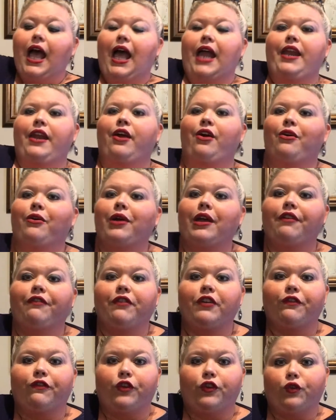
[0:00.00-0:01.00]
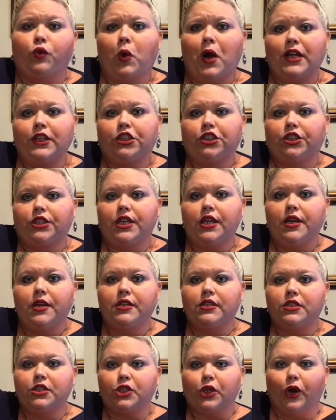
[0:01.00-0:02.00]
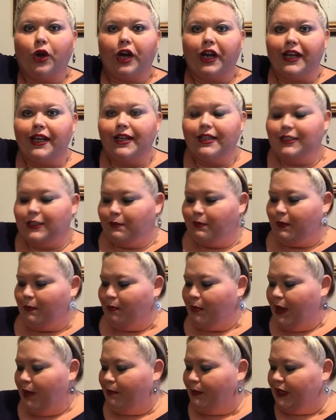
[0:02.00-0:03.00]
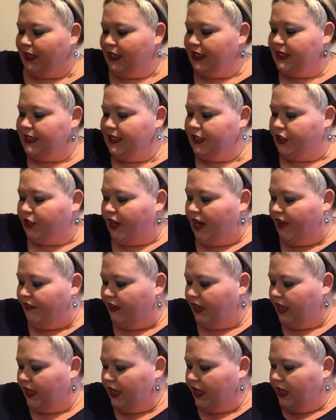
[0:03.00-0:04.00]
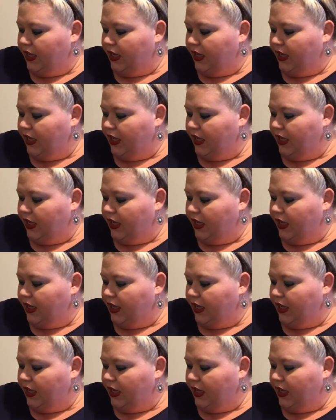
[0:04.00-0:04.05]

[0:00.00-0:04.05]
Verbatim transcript: I know if you, if you watched, sorry, it's bumping because these are heavy